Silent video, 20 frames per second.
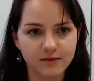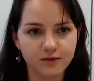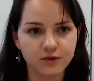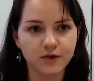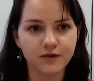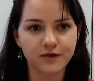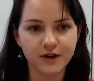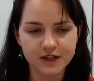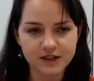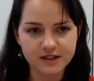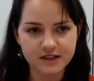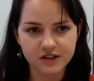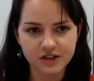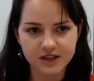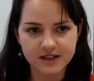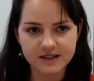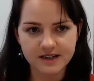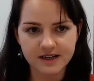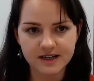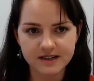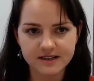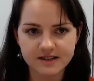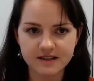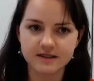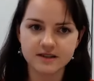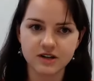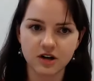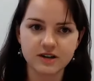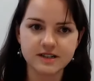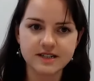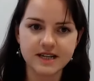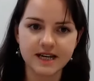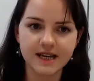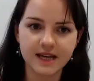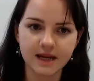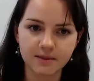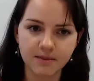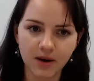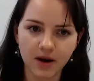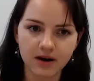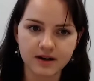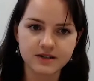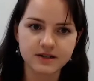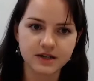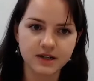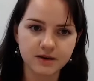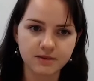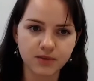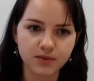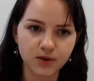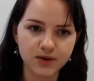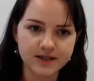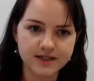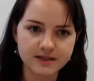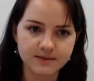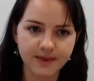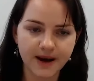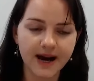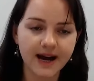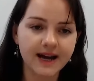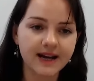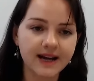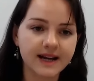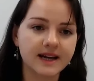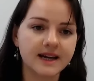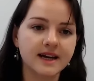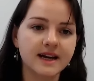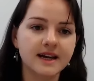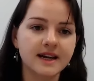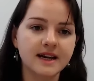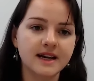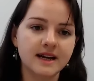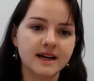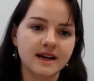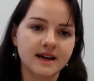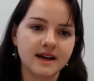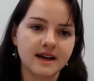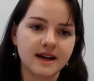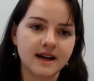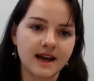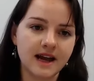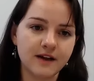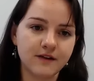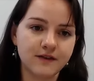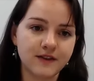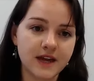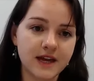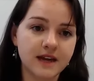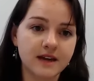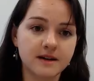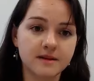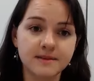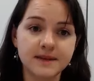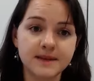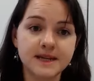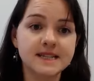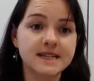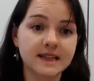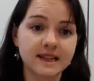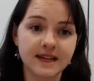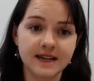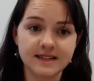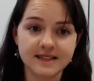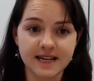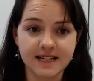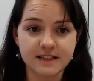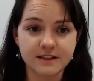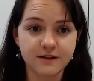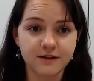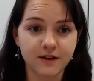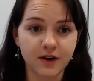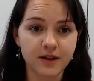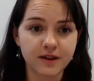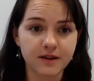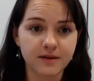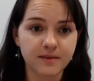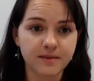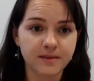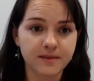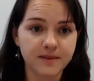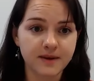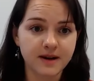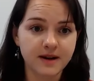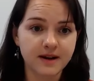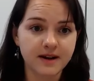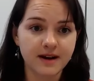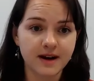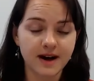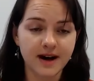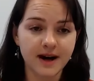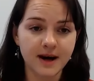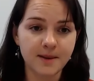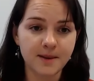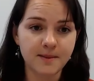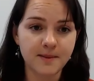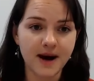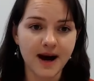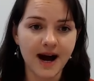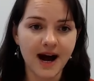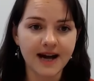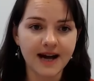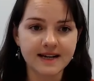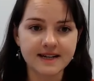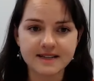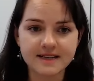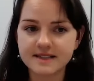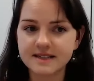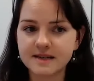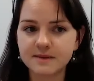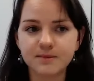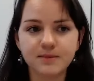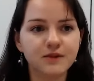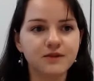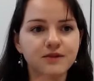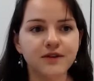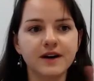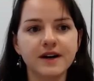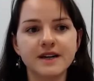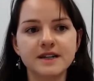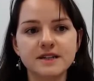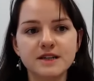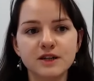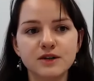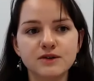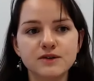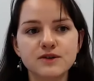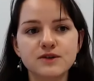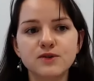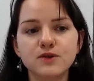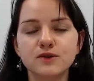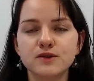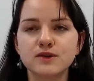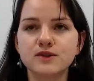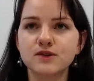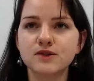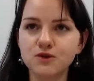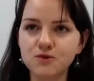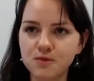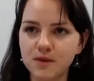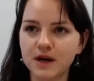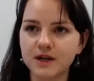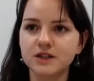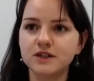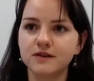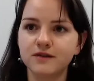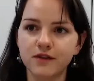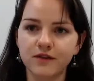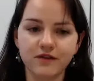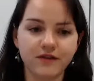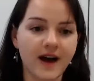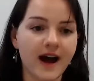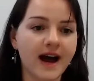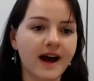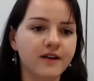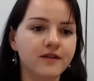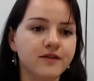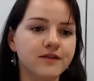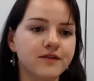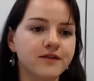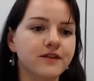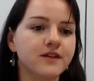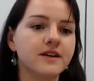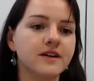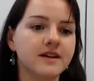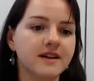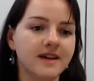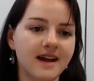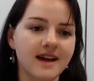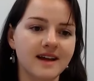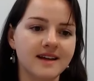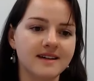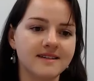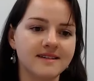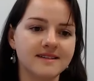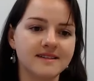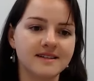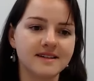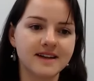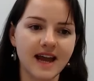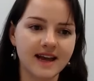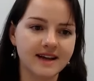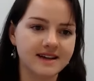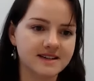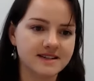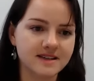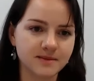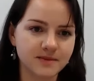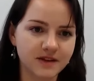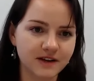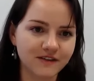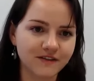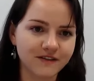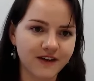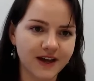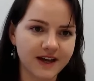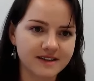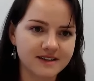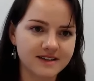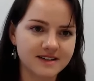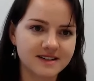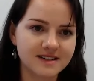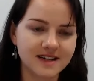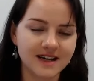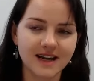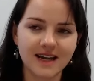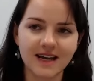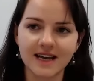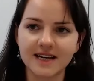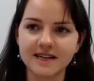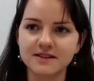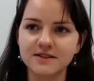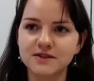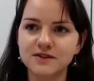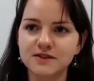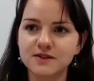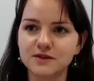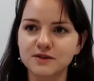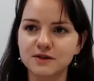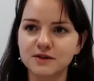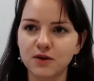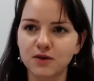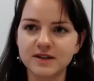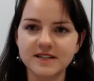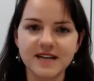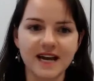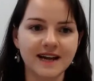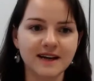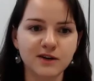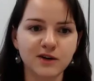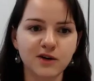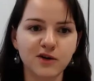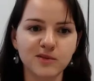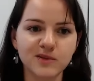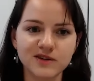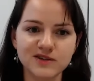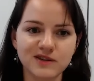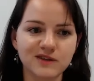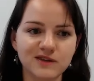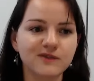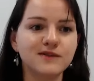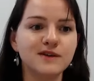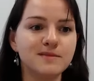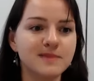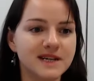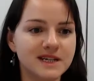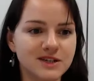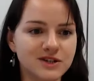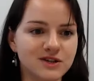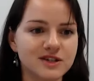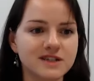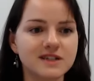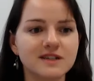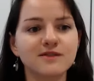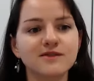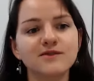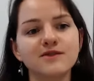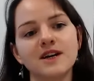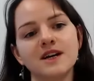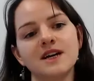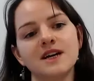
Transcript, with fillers: reverse logistics and start taking parts and components back, if they can immediately identify them. And it simplifies, you know, so much of the faff in getting something fixed is not technical, but sort of administrative.